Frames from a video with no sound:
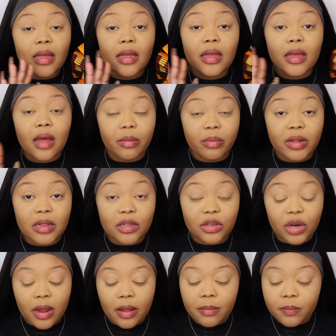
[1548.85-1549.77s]
Completely
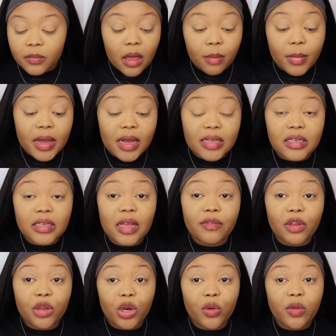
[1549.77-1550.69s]
dry. Because if
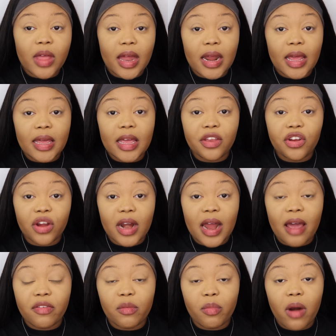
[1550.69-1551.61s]
you do that, again, you're going
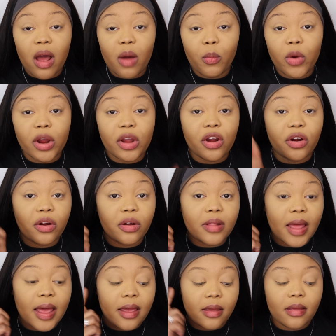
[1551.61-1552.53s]
to have the problem where you're
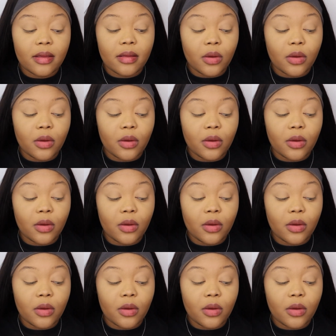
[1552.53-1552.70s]
like,